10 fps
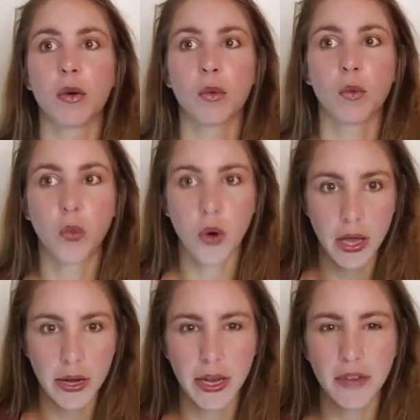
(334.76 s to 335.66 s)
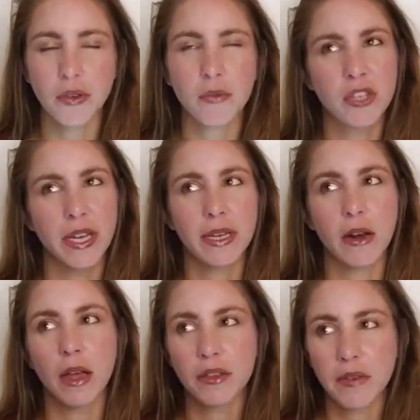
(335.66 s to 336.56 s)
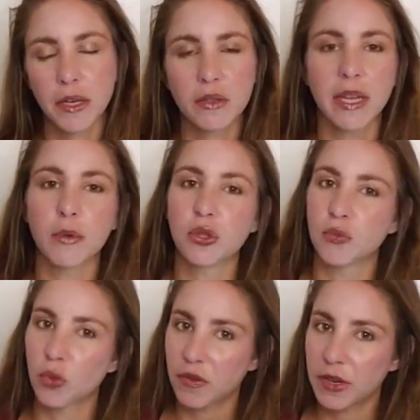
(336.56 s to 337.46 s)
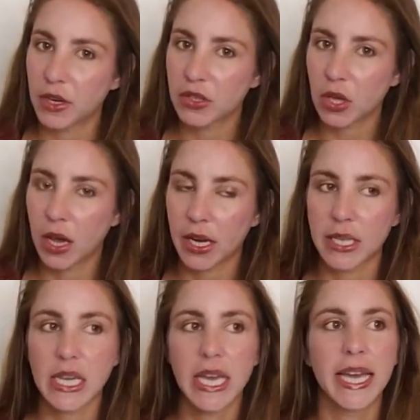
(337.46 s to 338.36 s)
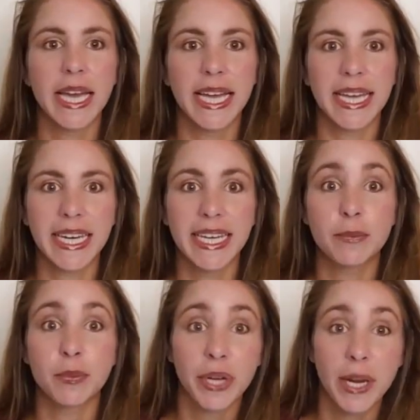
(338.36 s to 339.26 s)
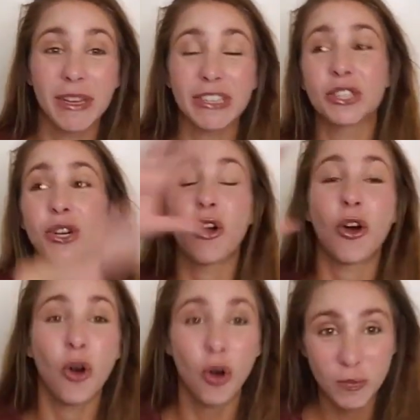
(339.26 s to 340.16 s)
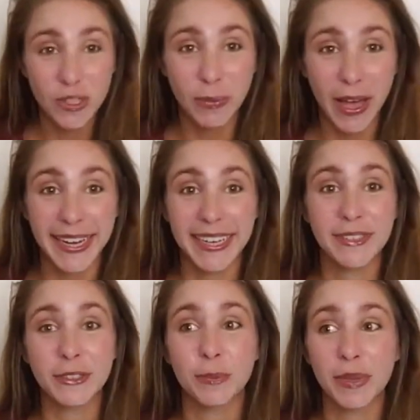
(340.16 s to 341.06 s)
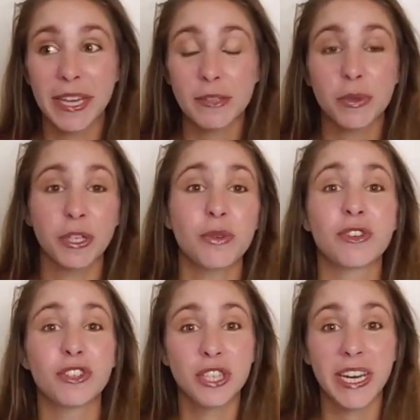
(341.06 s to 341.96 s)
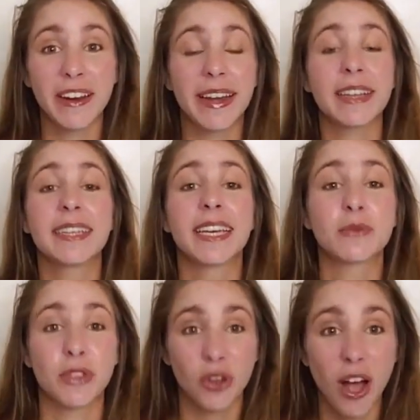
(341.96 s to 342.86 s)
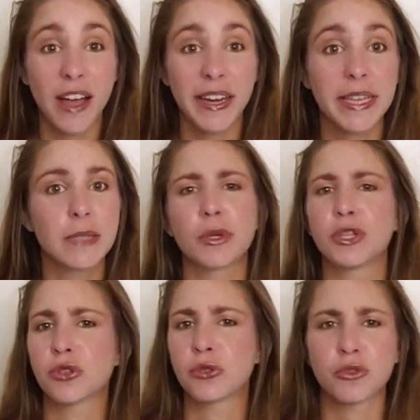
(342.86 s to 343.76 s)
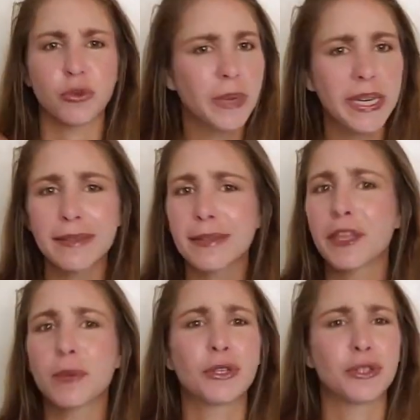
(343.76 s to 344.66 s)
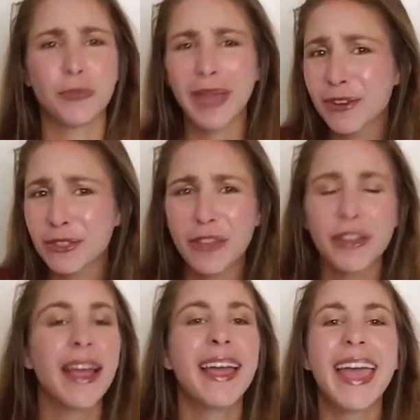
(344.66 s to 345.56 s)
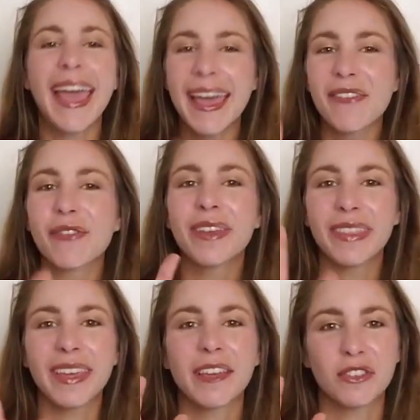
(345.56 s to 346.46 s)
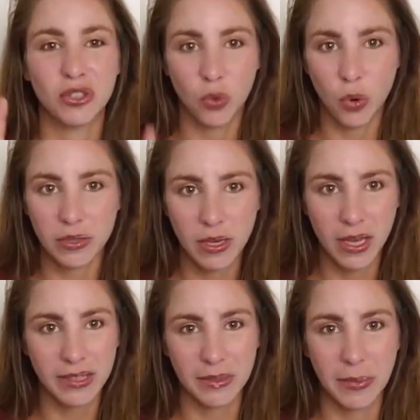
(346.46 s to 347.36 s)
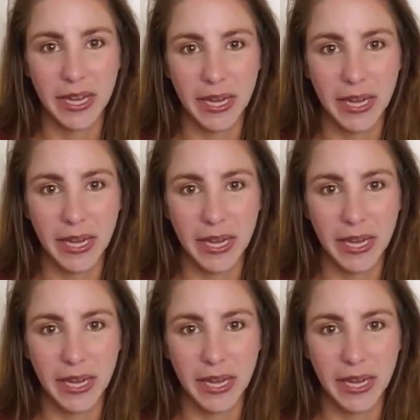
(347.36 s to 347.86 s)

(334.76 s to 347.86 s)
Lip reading: One, if you've checked out other videos, I will do more videos on it. It is pretty much your home spot. It is your place where you can share and connect with your audience, put your social medias on there, put your banners on there. Everything is yours customized.